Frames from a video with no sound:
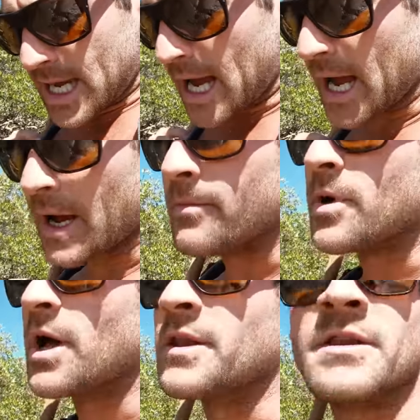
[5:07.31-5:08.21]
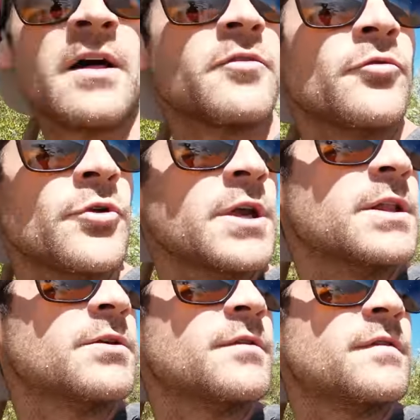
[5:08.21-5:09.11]
Um, another
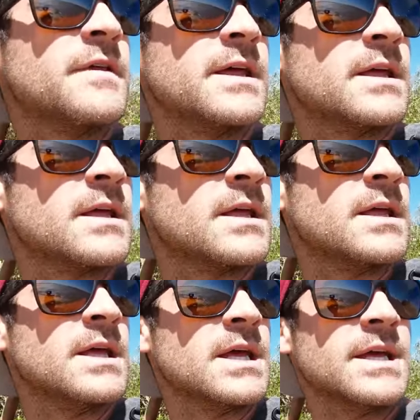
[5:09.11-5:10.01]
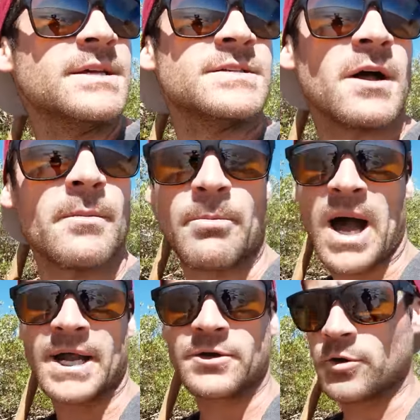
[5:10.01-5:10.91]
really good thing is like
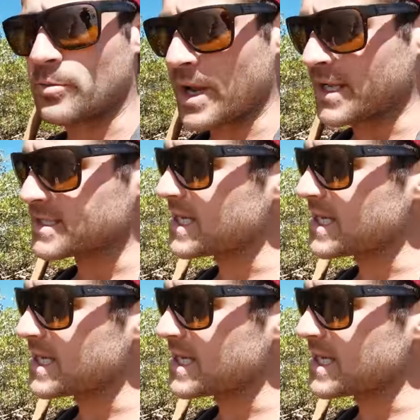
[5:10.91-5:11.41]
barnacle banks.